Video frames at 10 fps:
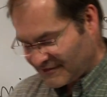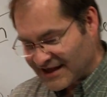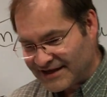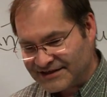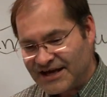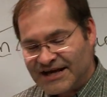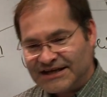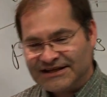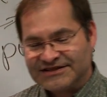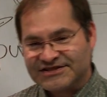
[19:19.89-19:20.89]
And
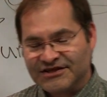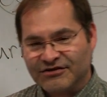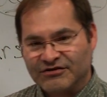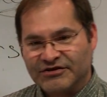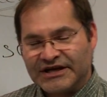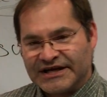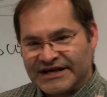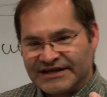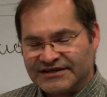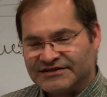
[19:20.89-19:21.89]
he still,
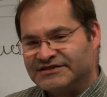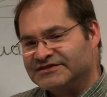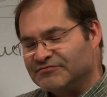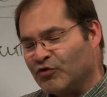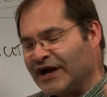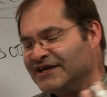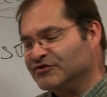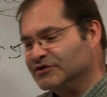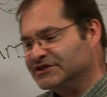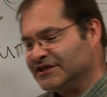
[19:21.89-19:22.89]
in a way
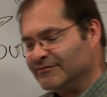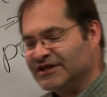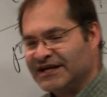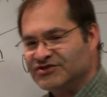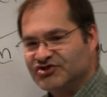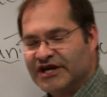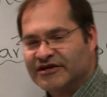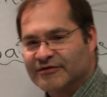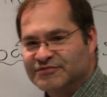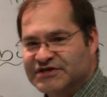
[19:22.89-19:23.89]
to intimidate
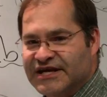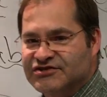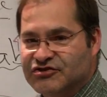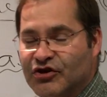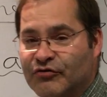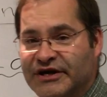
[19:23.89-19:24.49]
Jacob, says,